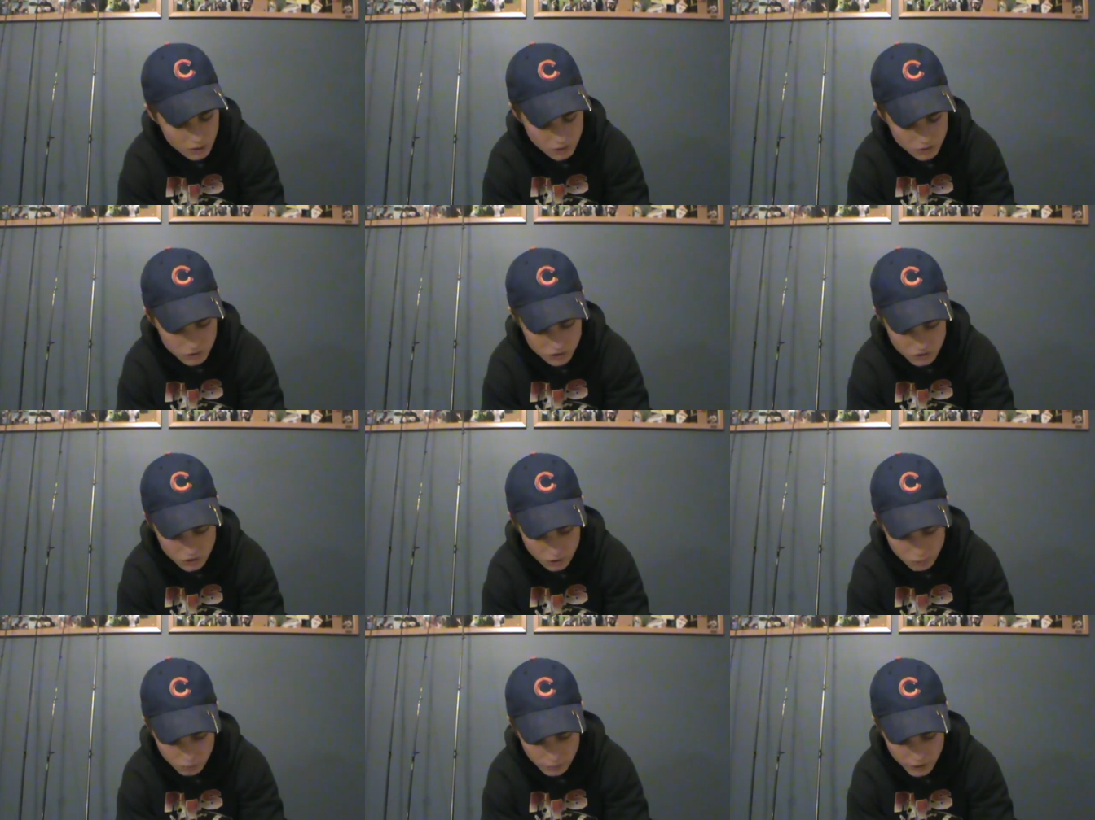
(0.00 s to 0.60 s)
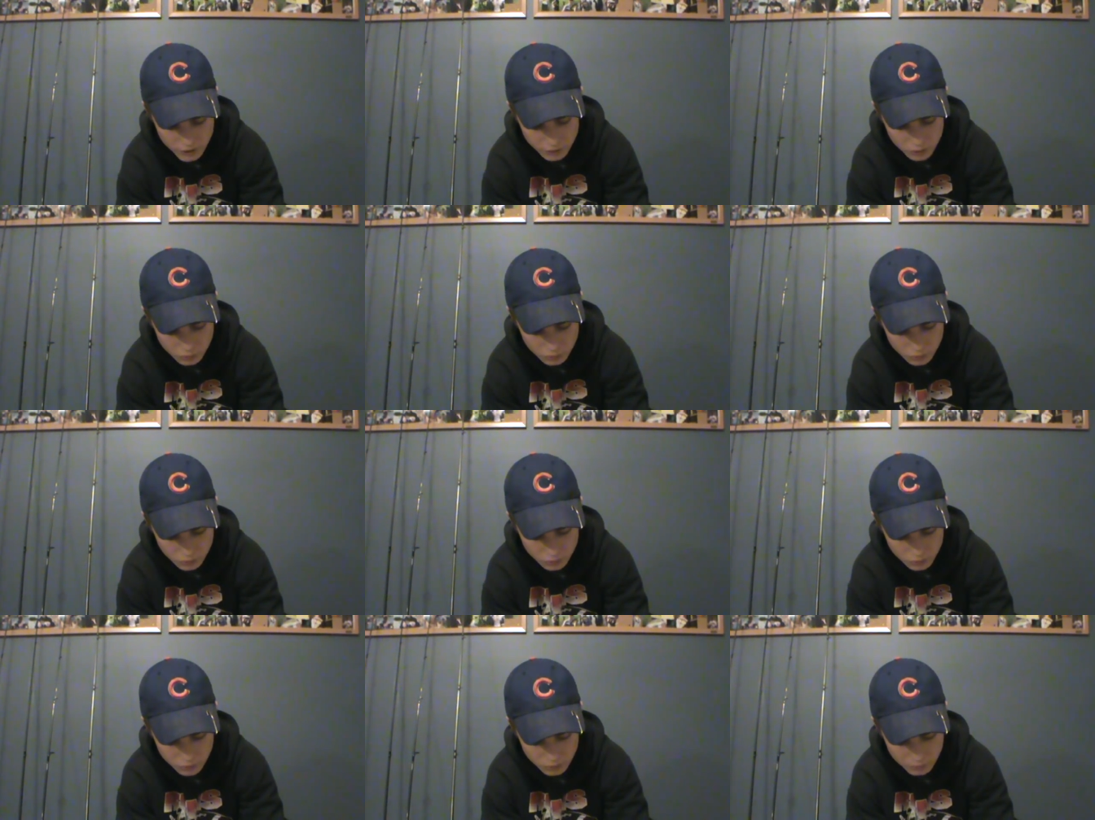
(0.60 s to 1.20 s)
Just the
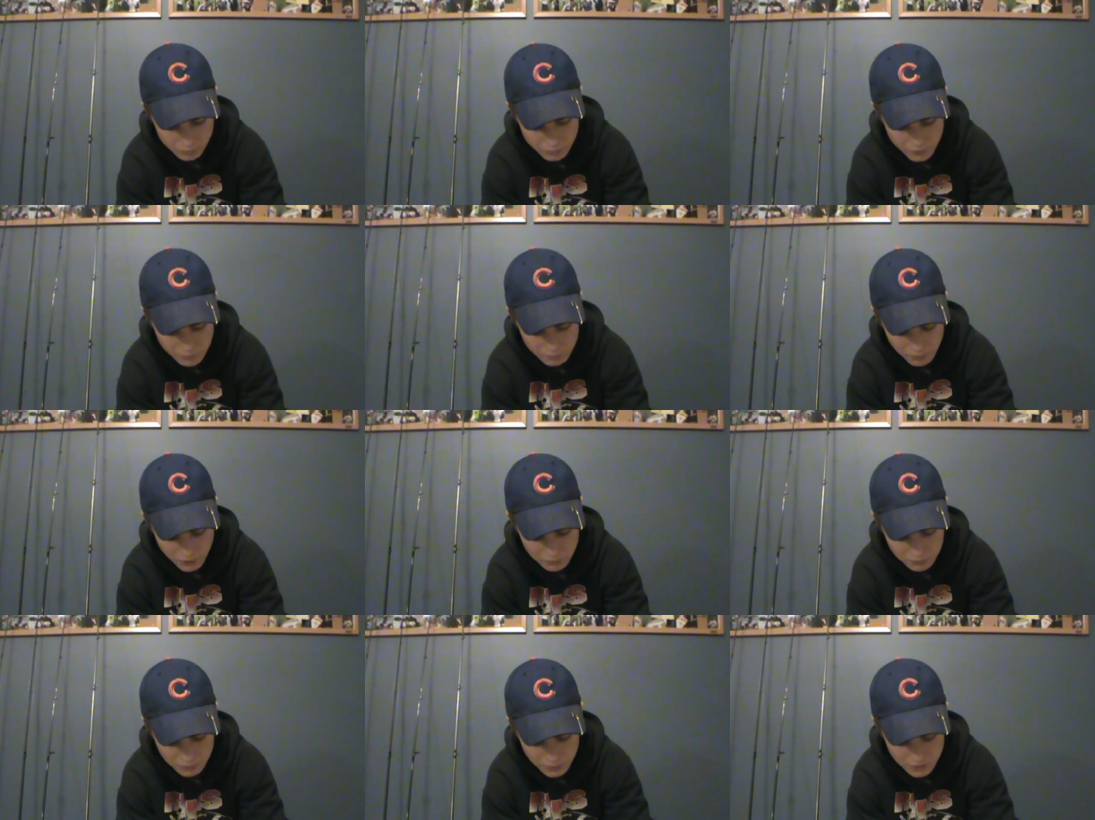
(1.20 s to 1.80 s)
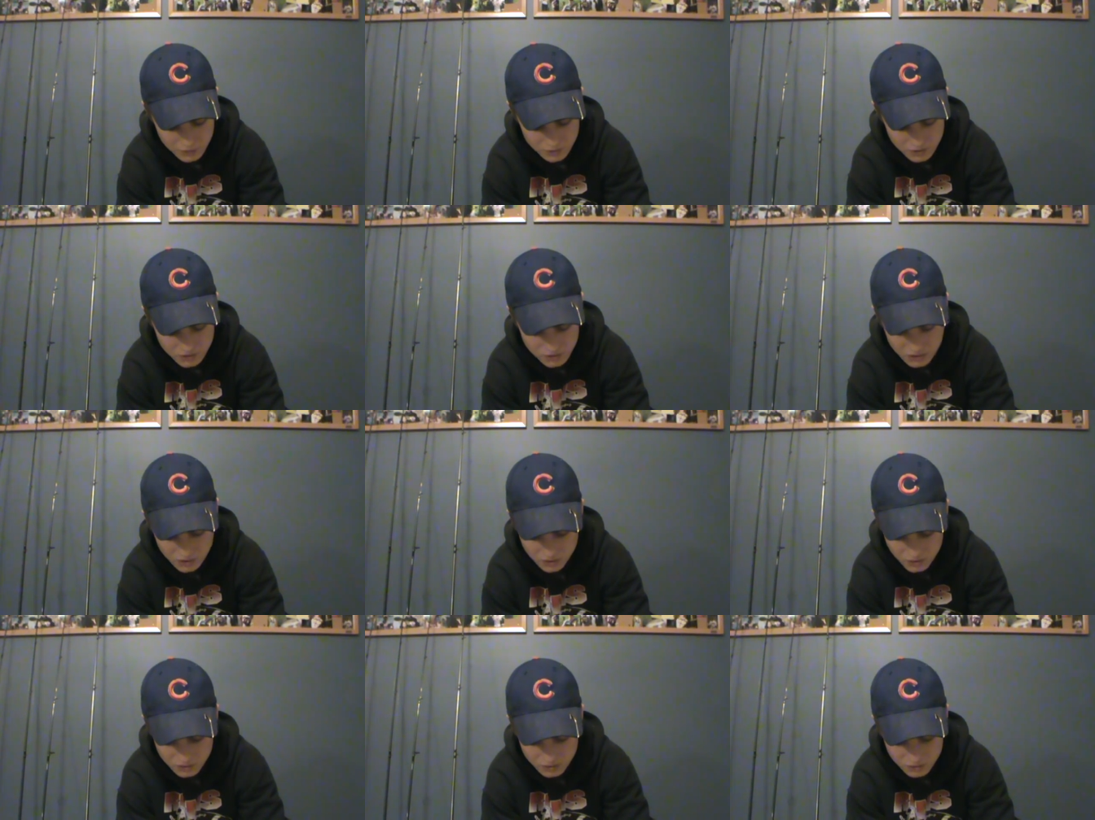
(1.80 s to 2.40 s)
regular Big Bite bait
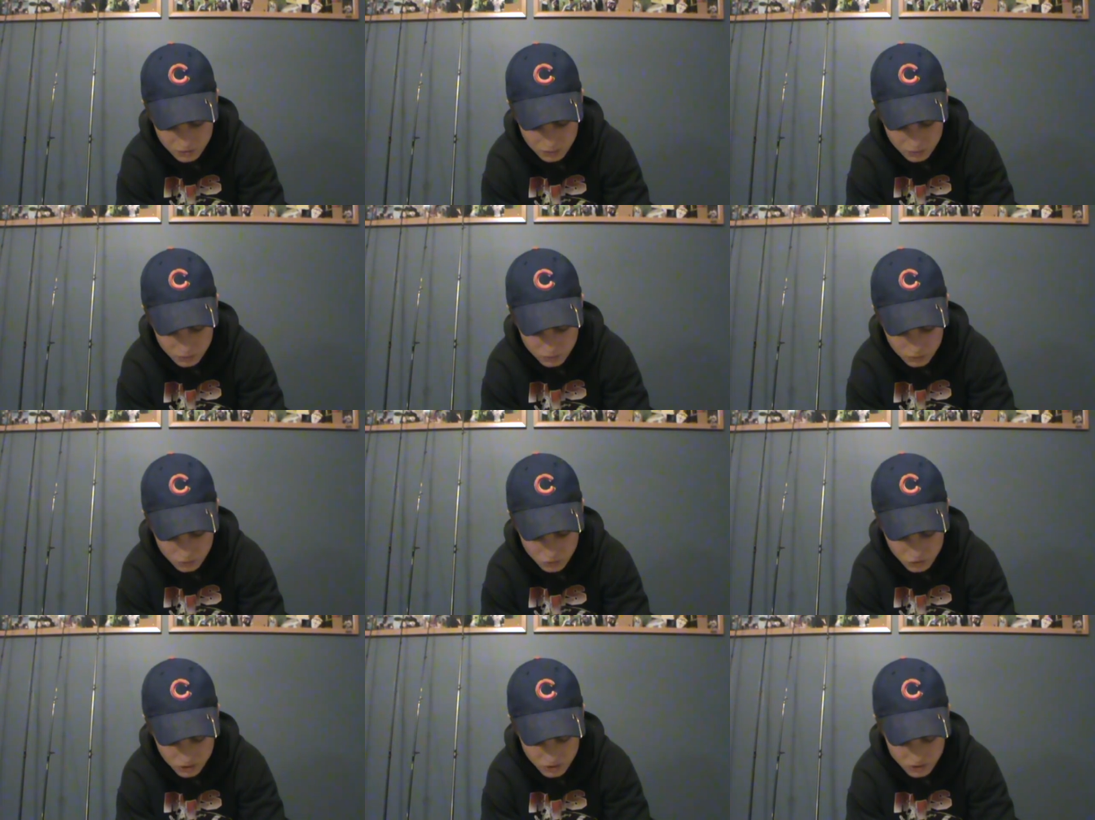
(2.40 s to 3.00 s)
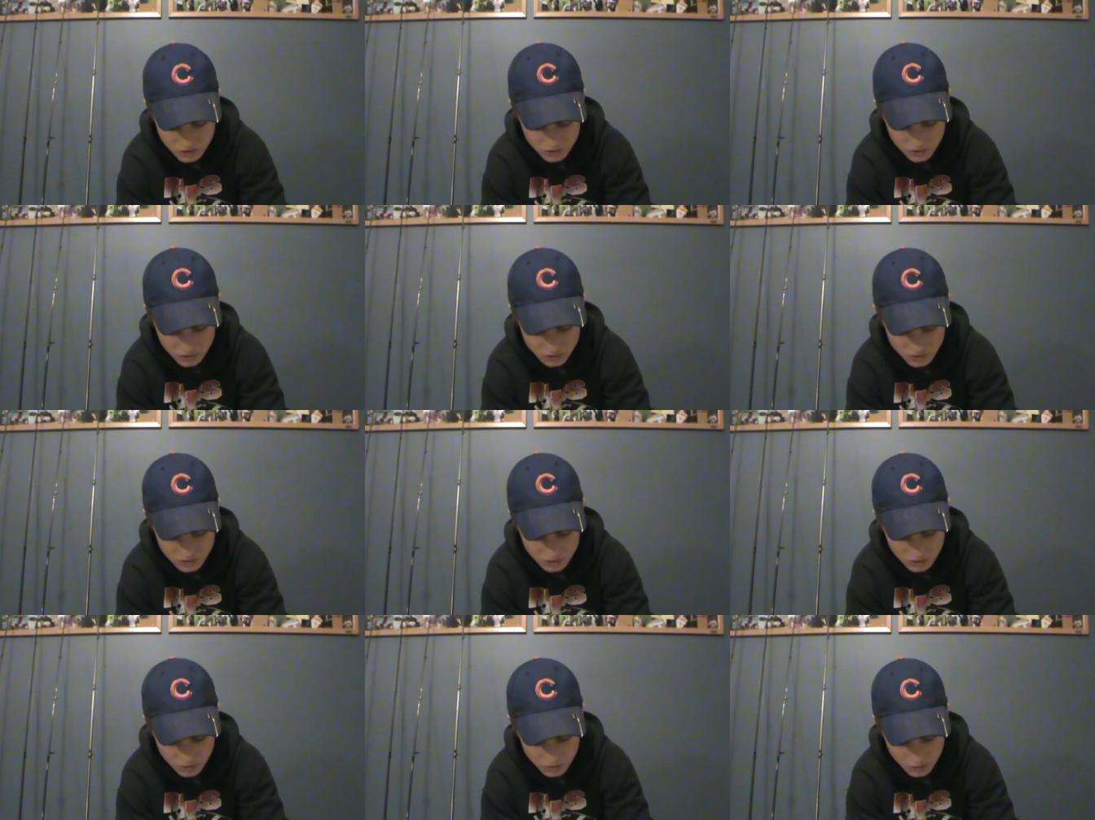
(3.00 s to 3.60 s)
sticks, trick
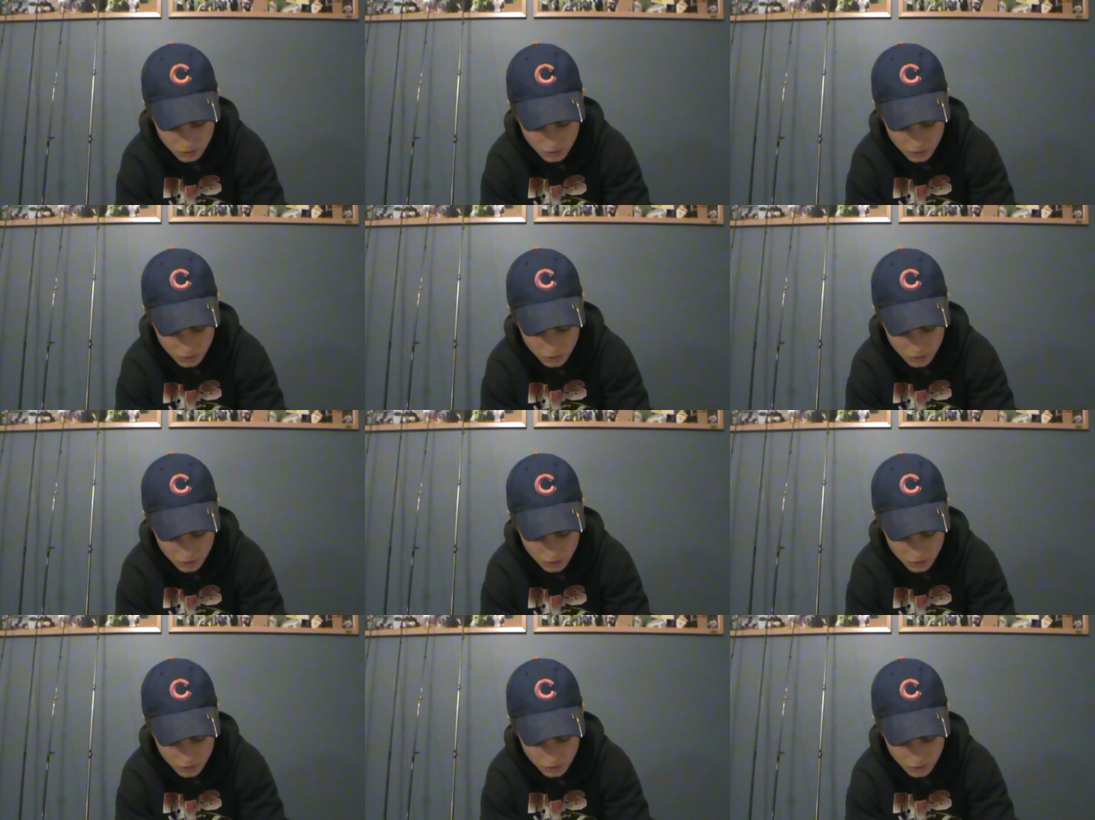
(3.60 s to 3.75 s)
sticks.